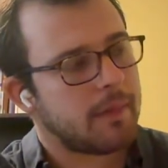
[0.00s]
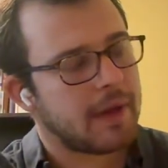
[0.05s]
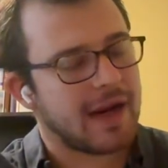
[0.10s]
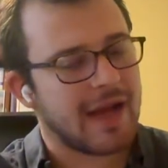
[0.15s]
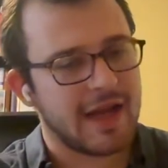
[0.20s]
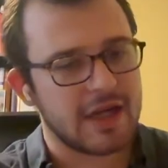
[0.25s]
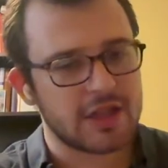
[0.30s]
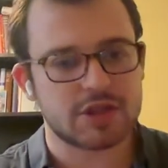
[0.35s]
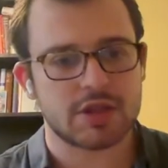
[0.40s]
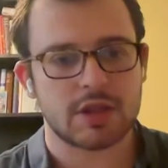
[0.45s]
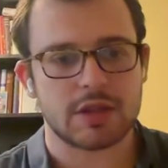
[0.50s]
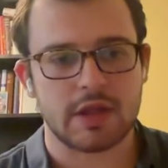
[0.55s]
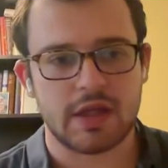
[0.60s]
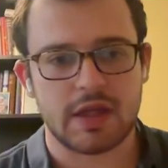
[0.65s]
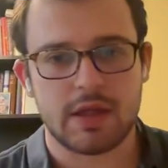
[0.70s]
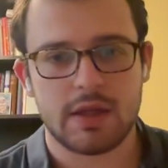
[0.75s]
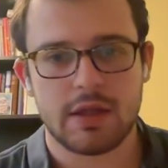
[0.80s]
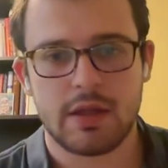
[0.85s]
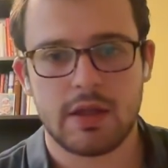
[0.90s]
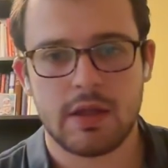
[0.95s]
But
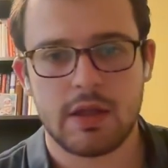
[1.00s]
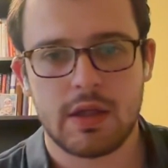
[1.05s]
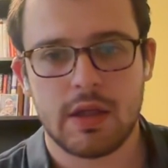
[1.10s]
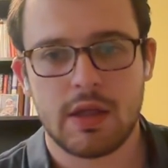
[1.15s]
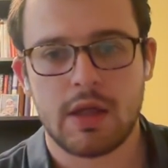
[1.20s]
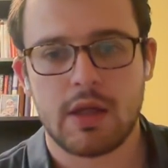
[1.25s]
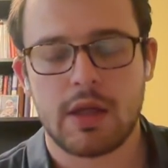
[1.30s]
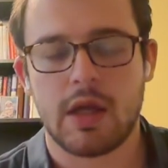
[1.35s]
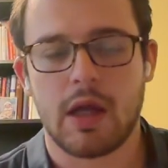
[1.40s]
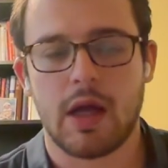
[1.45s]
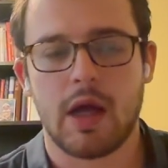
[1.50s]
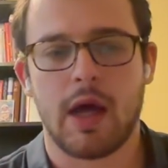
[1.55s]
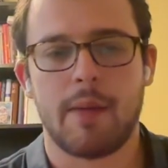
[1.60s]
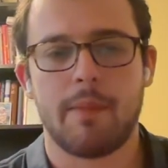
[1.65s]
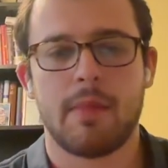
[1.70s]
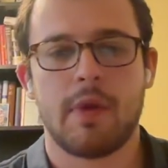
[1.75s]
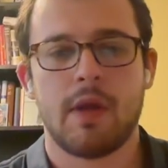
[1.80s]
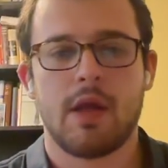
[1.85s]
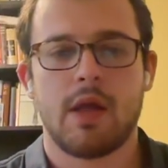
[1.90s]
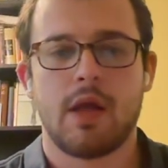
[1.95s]
actually,
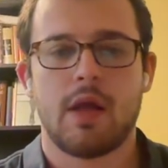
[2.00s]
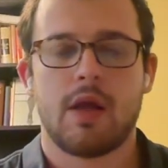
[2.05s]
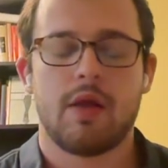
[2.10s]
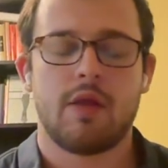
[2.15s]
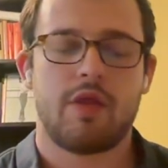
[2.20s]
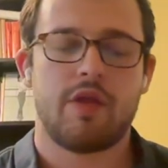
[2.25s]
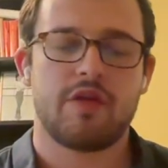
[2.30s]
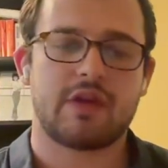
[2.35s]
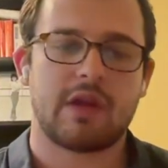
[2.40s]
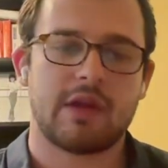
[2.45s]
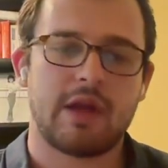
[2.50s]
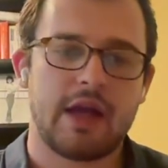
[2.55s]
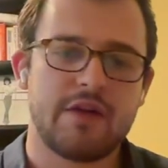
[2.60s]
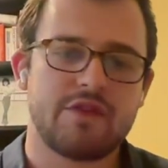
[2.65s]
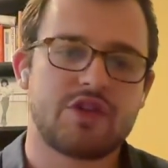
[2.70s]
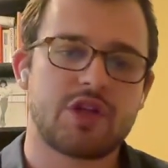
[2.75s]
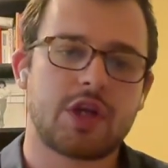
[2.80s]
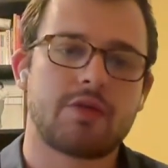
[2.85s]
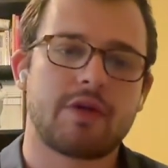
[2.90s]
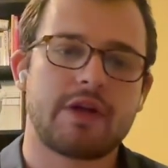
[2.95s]
there's a
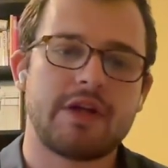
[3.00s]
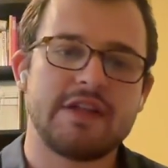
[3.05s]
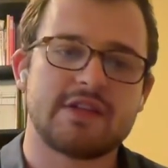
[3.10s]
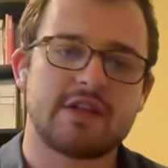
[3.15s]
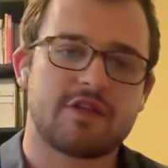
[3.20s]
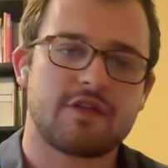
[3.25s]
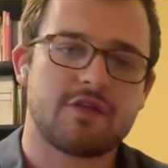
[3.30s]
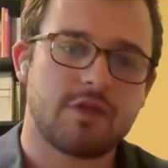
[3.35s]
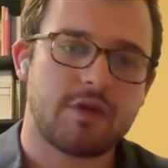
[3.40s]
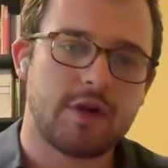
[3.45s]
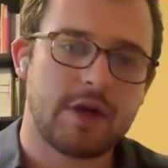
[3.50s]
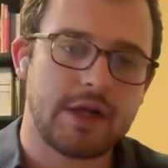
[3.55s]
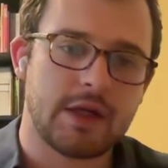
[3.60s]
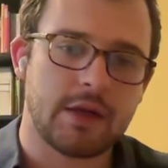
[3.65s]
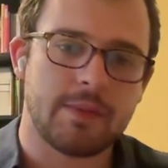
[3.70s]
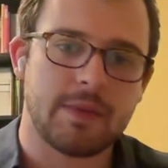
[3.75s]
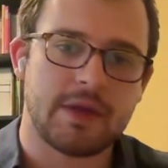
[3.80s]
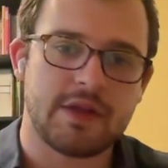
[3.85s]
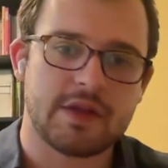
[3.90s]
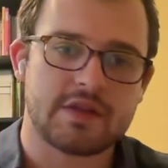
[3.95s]
lot of degrees of
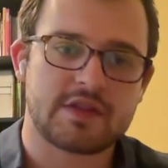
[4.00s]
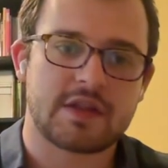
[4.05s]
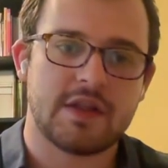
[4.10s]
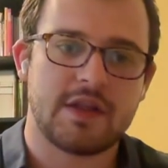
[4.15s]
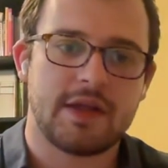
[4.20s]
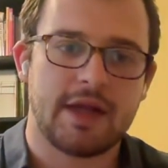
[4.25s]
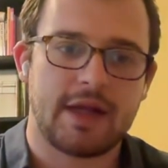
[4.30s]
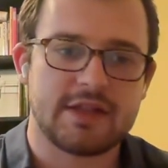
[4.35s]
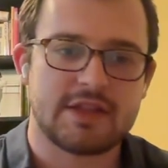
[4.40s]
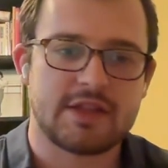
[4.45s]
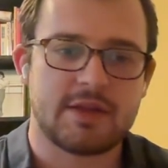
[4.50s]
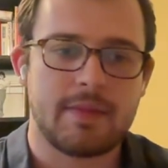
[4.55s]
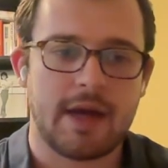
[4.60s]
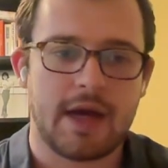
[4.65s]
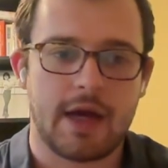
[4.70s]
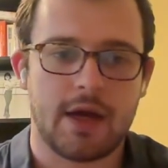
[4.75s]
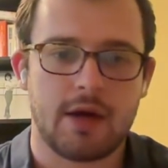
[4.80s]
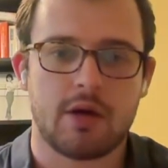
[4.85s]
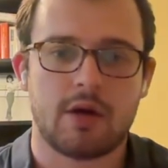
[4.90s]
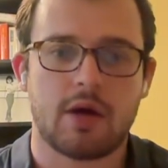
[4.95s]
freedom in this condensed
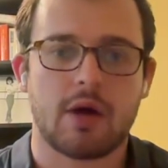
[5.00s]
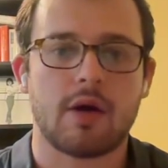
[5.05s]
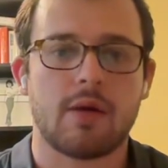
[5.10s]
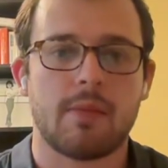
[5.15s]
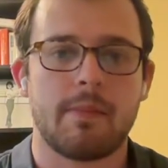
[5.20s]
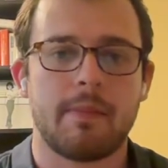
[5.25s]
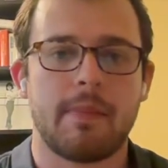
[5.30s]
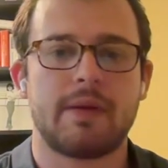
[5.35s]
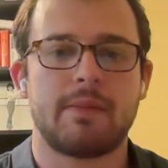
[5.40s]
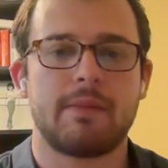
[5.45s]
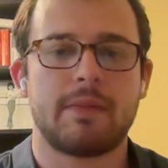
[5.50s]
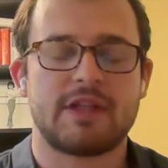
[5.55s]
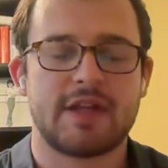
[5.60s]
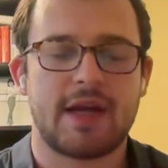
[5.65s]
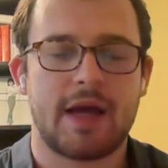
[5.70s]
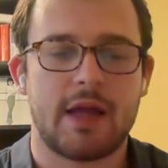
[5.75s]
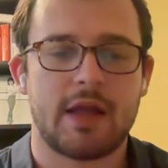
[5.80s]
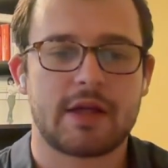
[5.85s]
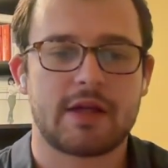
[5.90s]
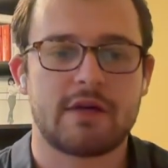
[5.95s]
matter
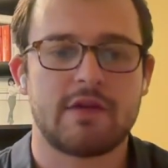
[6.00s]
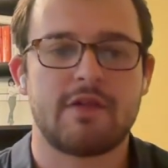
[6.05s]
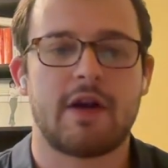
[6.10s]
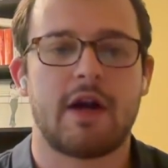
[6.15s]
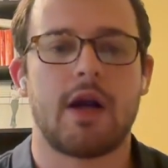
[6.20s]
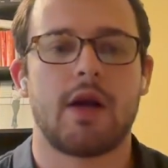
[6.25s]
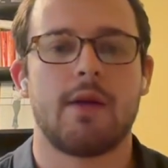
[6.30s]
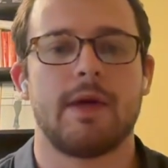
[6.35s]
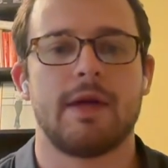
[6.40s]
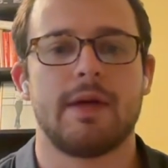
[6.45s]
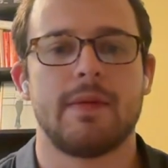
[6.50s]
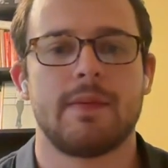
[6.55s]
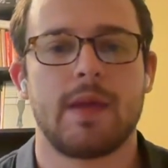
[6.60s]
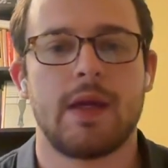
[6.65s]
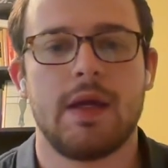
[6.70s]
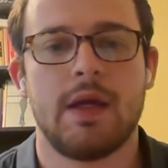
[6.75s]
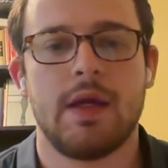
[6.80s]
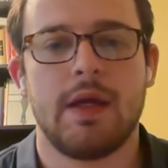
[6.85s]
metallic environment.